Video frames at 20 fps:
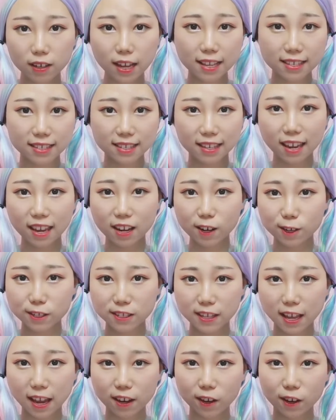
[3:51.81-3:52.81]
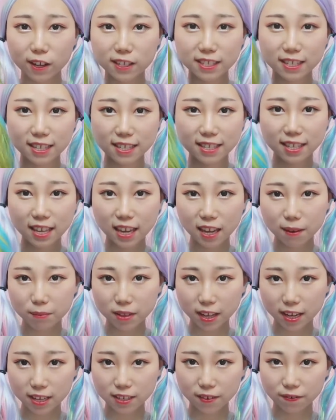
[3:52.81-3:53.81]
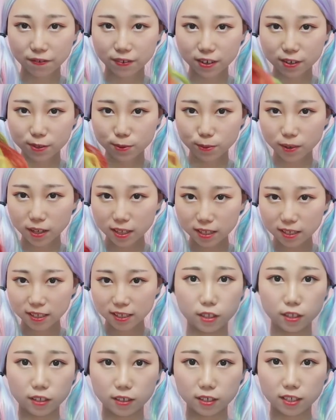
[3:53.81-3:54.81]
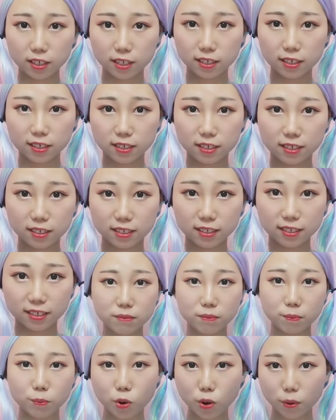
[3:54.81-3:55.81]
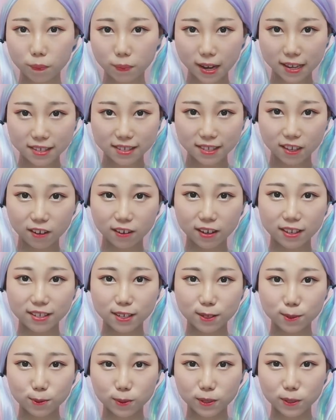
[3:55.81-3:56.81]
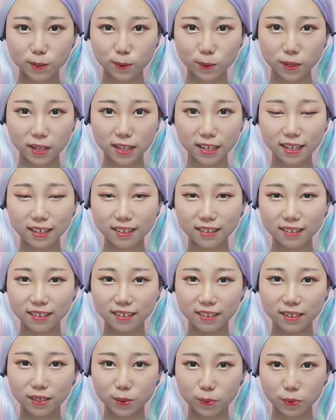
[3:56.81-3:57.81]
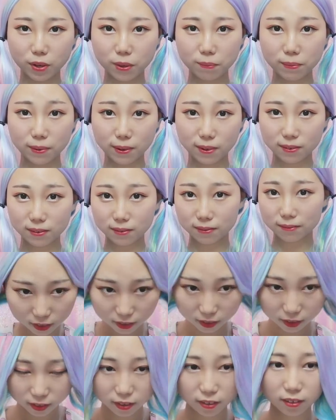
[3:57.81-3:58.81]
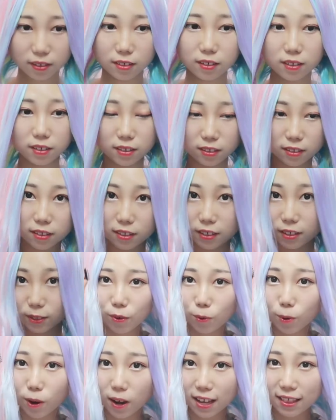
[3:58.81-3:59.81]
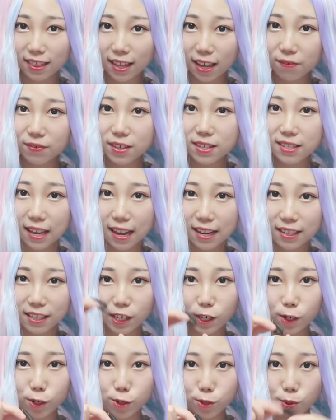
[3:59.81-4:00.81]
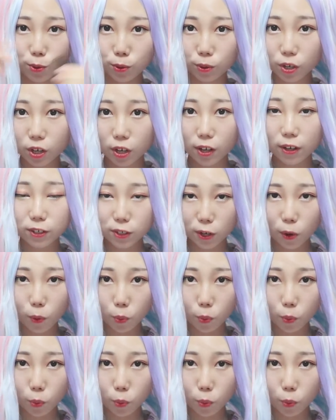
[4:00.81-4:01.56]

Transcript: And the hairstyle is the same like the first one. Look, more pastel and this one's really rainbow. Wow, I love this idea, so your